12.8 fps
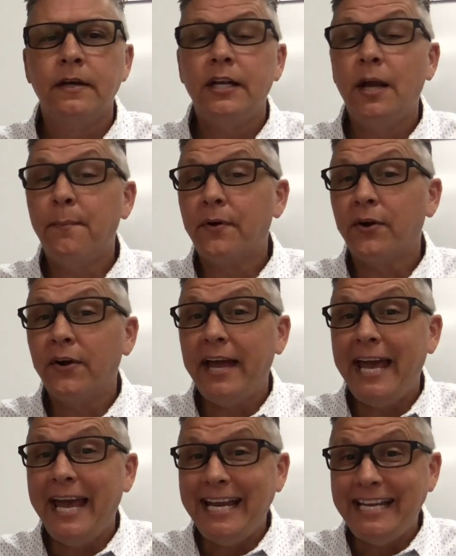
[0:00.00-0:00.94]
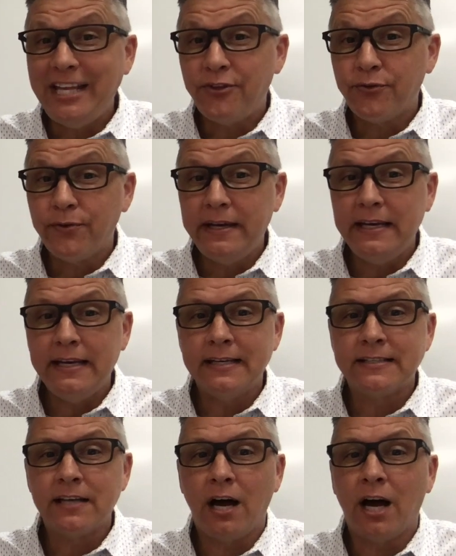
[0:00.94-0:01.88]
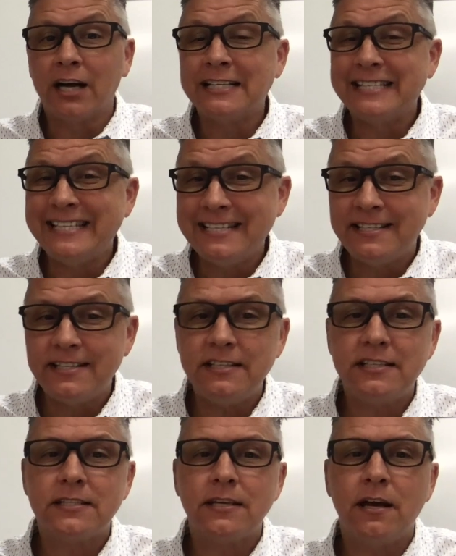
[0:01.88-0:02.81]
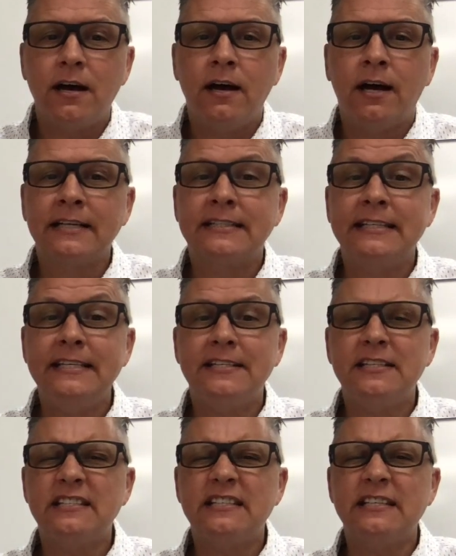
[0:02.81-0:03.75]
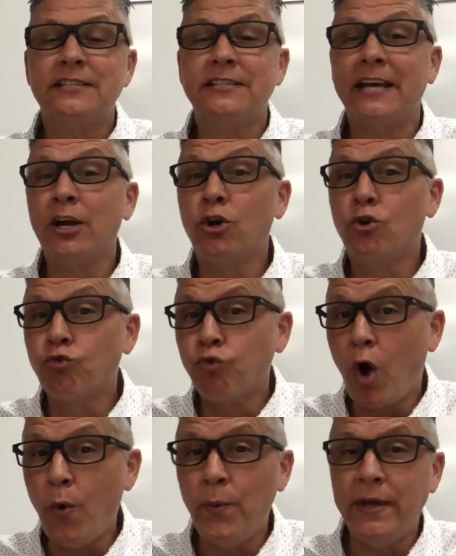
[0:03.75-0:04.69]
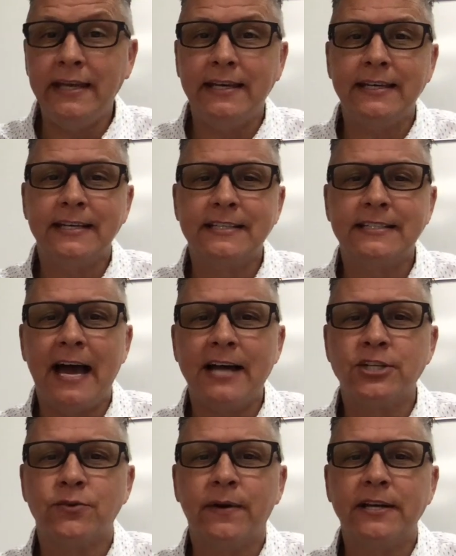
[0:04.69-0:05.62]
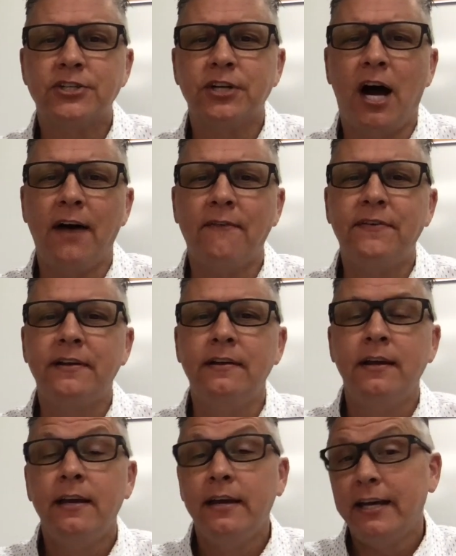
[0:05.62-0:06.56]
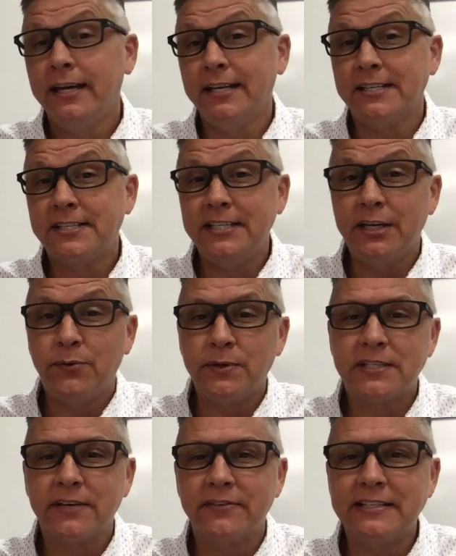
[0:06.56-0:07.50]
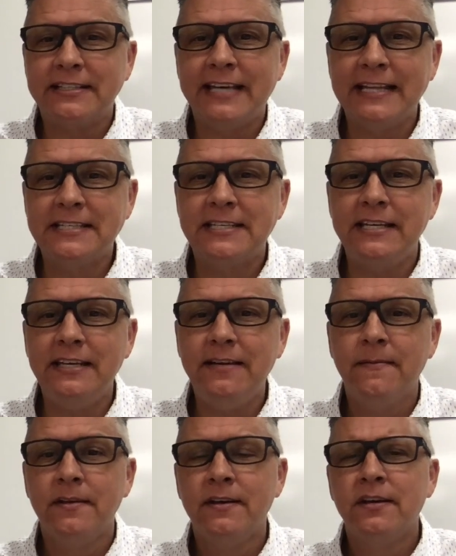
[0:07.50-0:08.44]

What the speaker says: Number 83 is AUXESIS. AUXESIS is a growing exaggeration, often in a sequence of intensity.